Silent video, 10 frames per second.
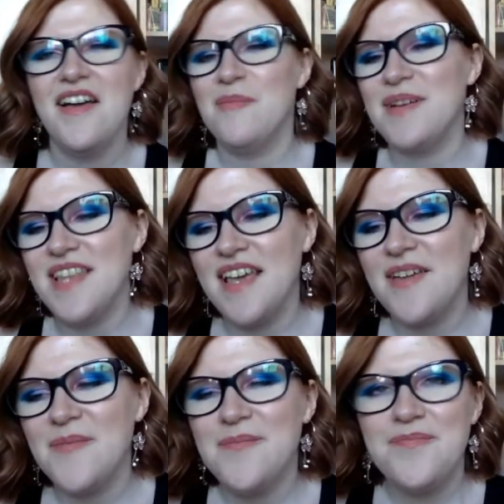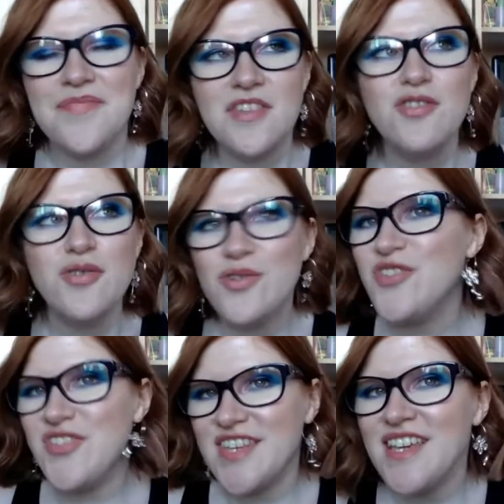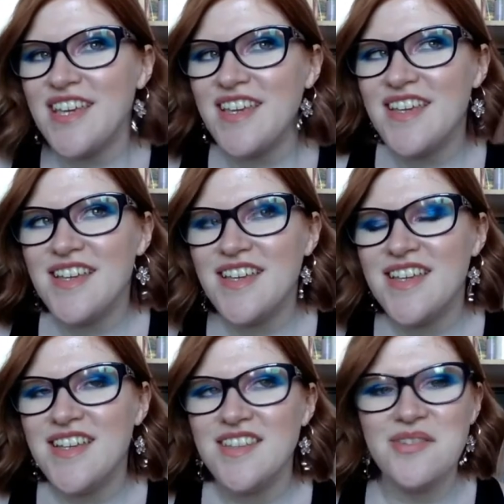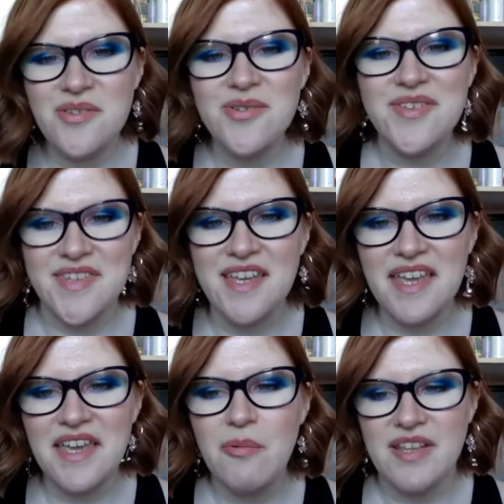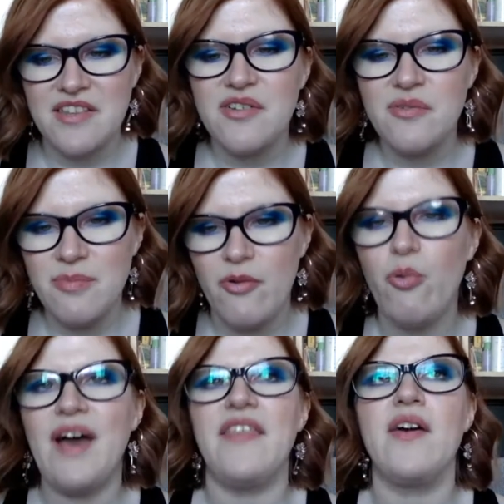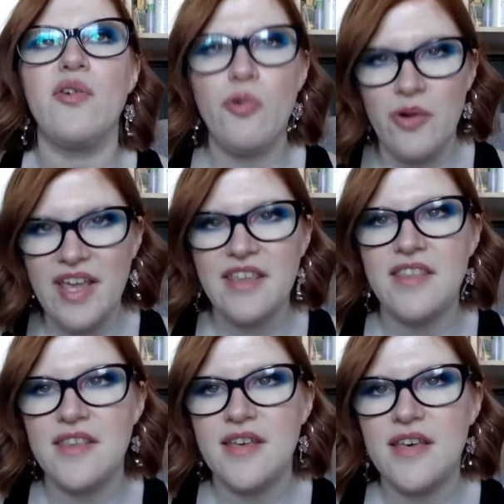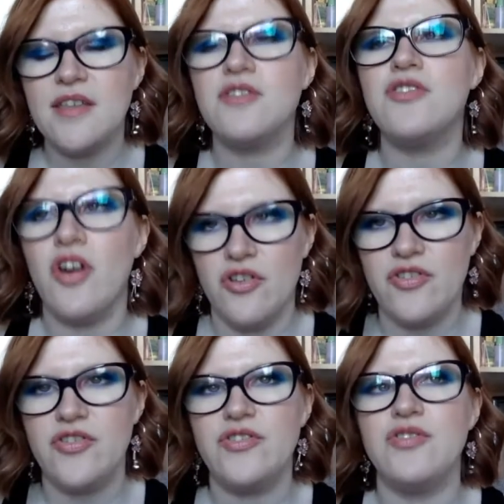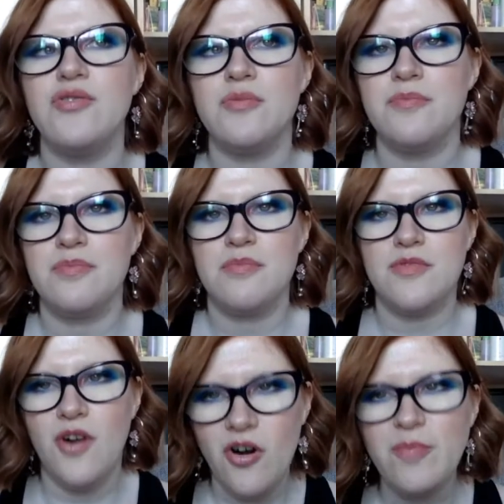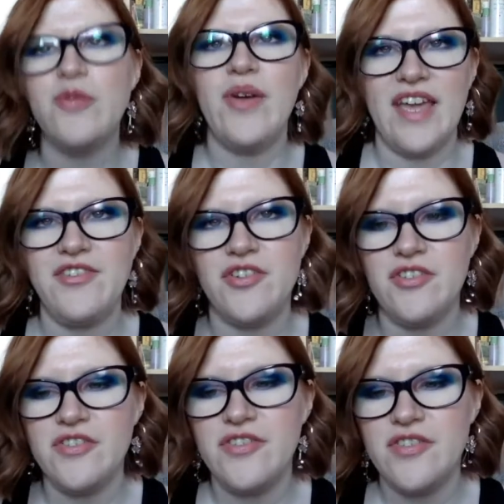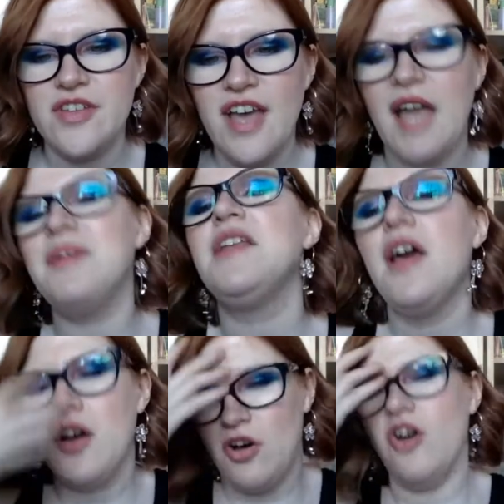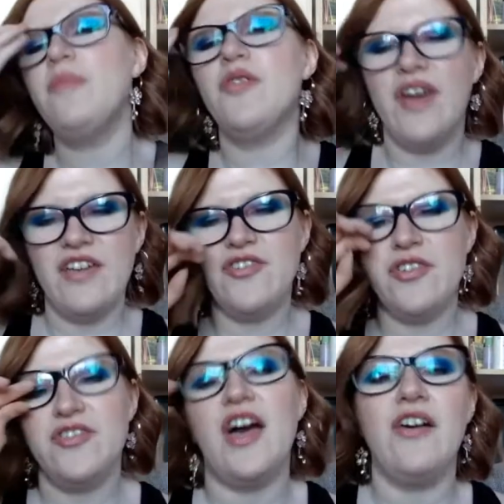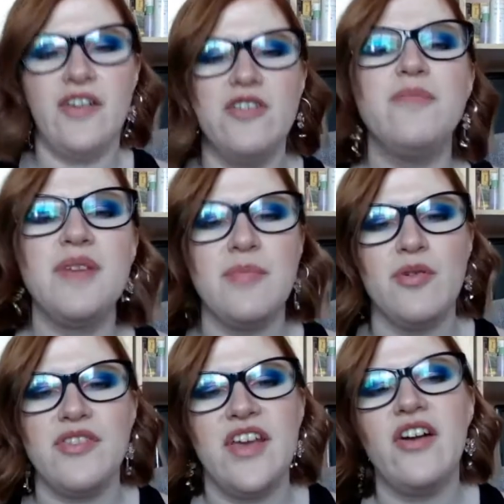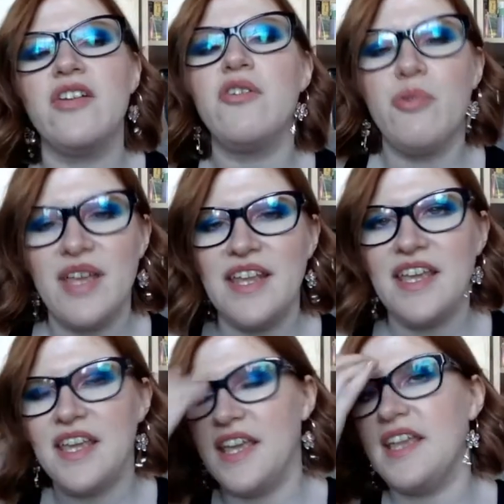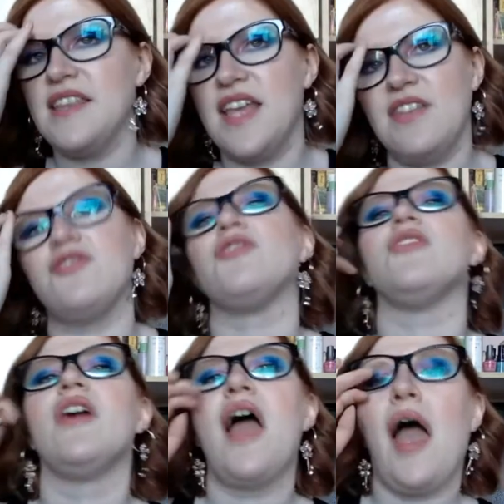But like, do you see what greed does to corporations? I mean, corporations are not people, they are greedy in nature.